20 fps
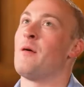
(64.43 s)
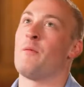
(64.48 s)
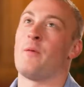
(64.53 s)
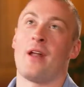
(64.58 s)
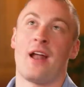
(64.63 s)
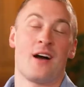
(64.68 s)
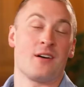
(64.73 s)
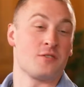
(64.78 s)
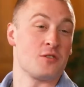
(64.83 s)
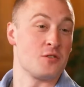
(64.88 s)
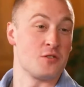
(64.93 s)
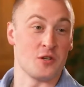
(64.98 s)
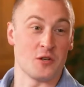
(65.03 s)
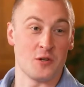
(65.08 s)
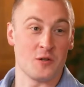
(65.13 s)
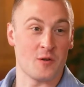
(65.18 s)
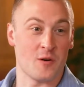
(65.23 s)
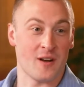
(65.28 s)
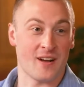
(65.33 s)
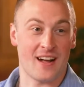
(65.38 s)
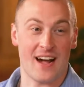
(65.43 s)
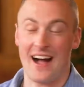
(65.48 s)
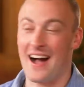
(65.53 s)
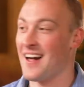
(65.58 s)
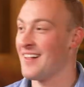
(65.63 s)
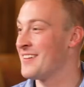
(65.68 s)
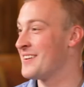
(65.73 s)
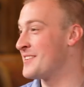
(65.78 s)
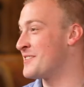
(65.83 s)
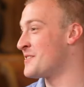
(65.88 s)
when I was a junior in
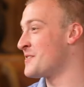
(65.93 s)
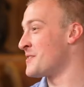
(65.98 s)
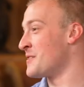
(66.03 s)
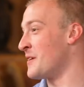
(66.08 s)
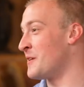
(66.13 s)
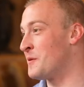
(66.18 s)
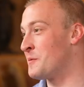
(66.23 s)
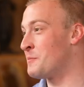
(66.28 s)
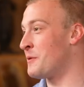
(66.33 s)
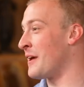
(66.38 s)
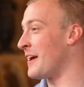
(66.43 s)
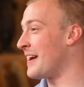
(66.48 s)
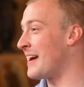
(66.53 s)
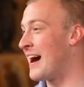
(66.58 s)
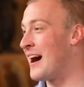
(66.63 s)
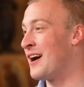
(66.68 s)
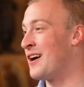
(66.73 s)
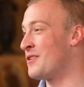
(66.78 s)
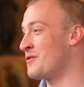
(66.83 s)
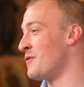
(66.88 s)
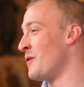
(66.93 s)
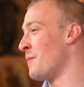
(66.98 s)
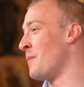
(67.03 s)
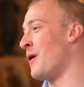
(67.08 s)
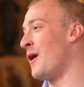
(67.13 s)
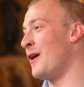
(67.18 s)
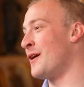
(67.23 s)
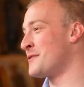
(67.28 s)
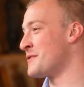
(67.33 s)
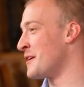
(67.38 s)
college, still playing college
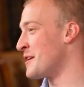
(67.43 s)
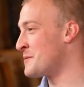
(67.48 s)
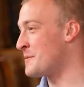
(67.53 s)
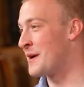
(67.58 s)
football, so I was